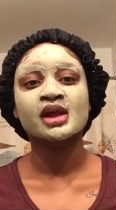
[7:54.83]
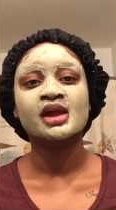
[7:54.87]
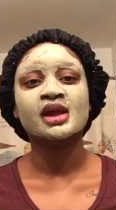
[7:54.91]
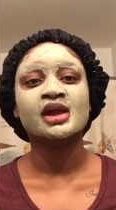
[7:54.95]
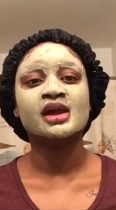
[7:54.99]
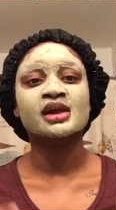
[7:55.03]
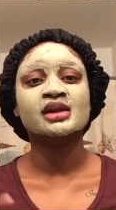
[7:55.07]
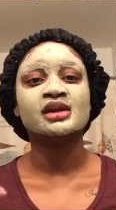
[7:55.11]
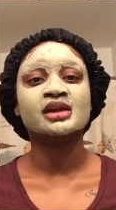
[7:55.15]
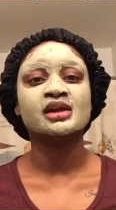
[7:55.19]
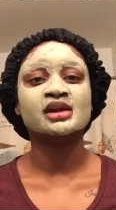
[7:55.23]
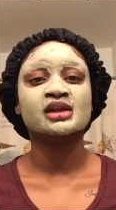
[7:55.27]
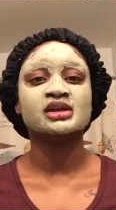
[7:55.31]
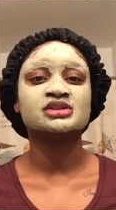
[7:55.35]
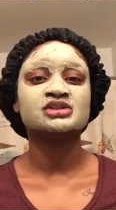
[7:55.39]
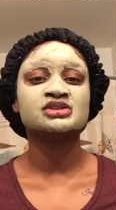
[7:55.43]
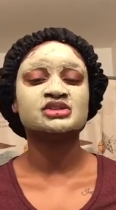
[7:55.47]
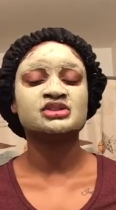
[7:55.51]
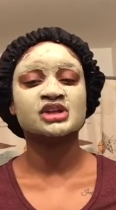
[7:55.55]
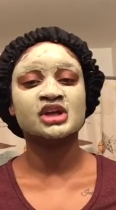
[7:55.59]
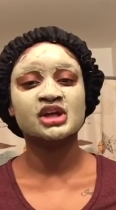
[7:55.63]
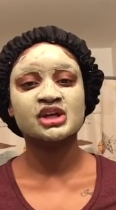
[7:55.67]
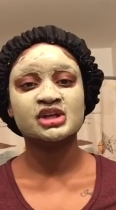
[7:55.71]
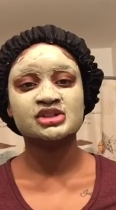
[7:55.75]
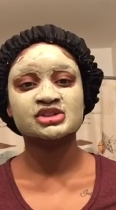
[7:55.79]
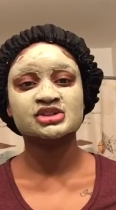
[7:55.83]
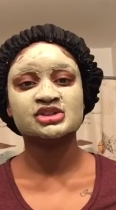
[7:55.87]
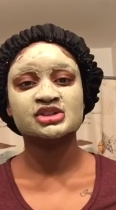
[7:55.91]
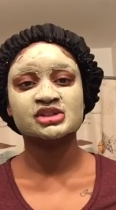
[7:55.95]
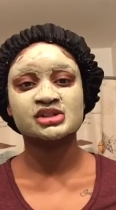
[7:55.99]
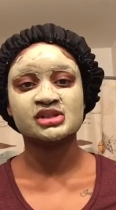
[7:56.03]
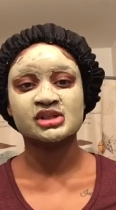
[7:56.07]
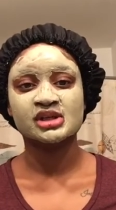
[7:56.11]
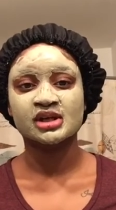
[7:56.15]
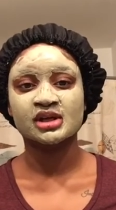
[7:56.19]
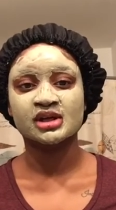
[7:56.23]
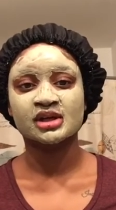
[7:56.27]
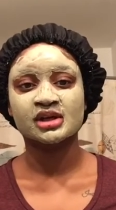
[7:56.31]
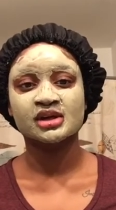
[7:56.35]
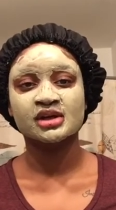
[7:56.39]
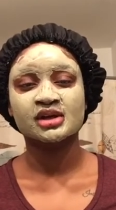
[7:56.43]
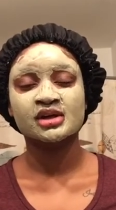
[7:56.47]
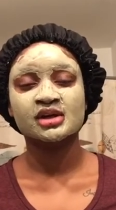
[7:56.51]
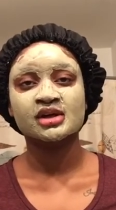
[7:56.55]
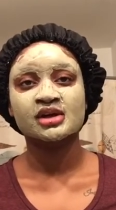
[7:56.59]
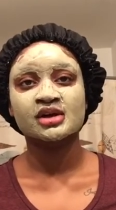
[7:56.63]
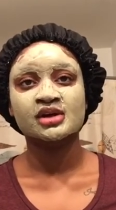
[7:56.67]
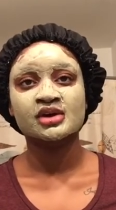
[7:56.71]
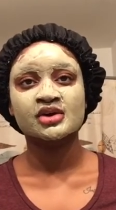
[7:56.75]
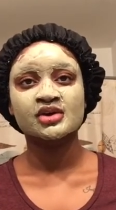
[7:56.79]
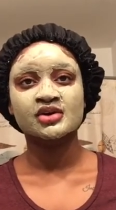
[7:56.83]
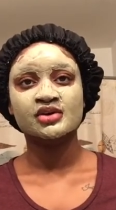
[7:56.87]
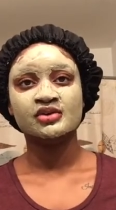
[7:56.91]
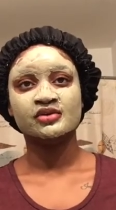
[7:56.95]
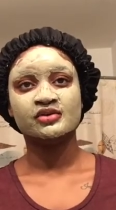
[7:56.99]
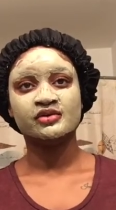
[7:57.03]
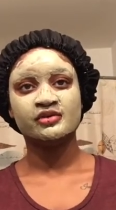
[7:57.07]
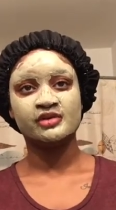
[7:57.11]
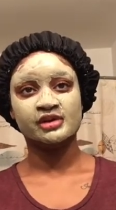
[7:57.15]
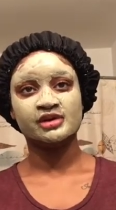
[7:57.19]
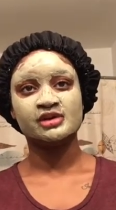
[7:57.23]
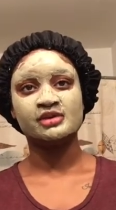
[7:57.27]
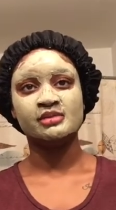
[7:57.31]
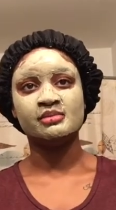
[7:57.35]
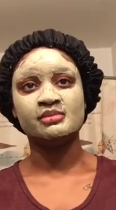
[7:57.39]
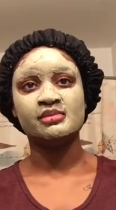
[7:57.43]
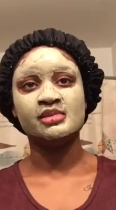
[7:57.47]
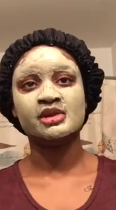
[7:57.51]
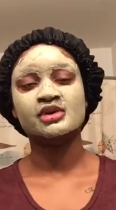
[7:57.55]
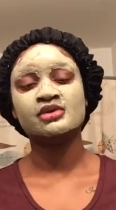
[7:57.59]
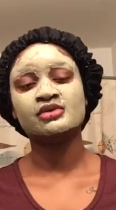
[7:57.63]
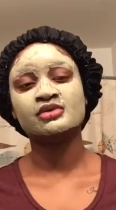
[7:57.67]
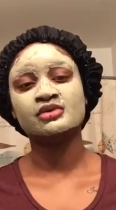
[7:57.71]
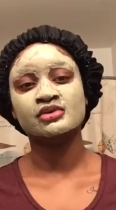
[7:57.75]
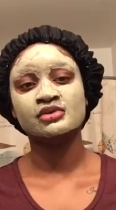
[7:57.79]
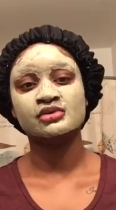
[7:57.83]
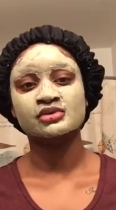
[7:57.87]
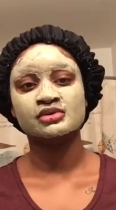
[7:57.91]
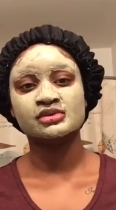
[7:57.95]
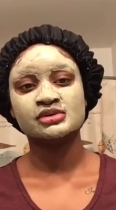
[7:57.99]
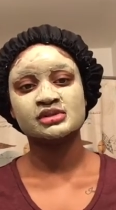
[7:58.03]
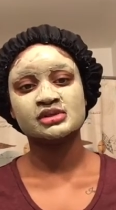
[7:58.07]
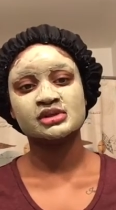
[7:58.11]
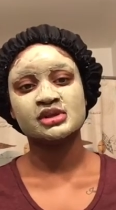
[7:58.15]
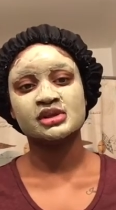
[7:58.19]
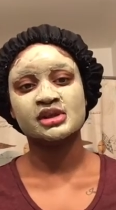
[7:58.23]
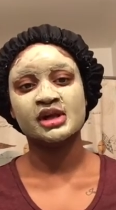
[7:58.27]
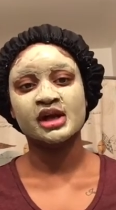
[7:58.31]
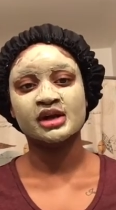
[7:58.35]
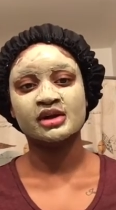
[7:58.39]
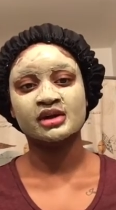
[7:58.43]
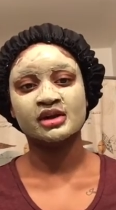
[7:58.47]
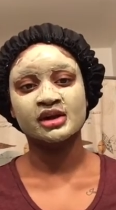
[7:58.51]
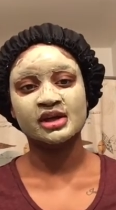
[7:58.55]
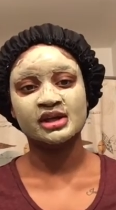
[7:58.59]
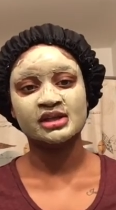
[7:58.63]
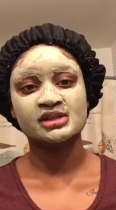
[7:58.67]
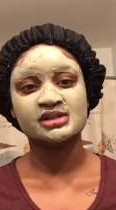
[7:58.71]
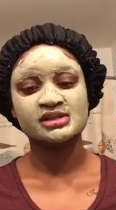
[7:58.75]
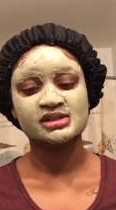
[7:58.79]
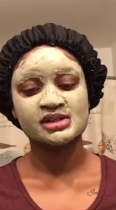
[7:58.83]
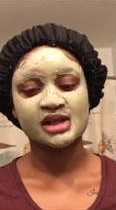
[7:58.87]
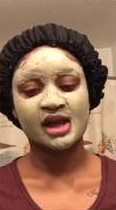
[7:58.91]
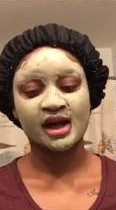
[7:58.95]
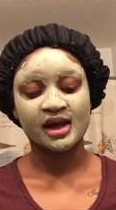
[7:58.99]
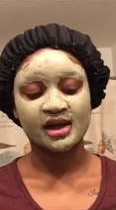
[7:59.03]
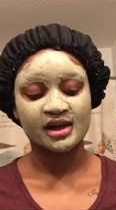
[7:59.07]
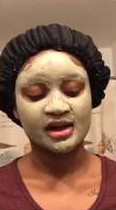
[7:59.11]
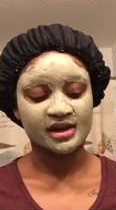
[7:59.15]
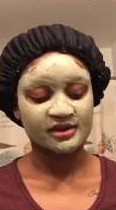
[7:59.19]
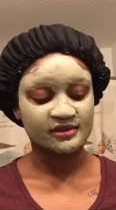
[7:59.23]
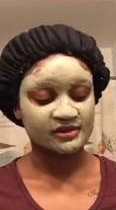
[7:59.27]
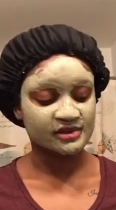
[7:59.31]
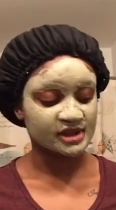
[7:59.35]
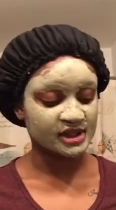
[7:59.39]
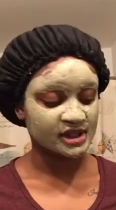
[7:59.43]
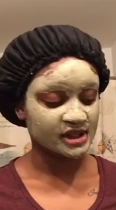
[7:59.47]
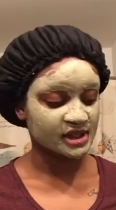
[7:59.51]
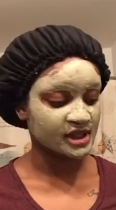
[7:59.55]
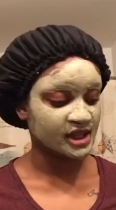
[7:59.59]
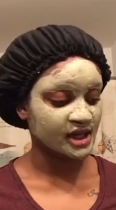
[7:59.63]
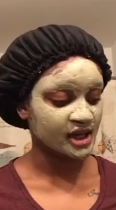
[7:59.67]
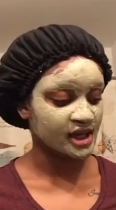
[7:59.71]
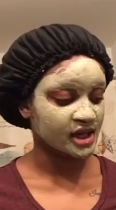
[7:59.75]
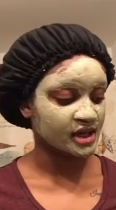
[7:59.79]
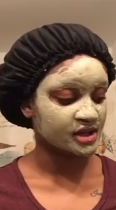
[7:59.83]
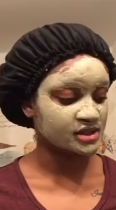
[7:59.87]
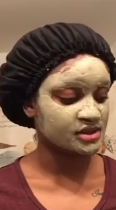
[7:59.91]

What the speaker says: and it exchanges it for the minerals that are inside of the clay.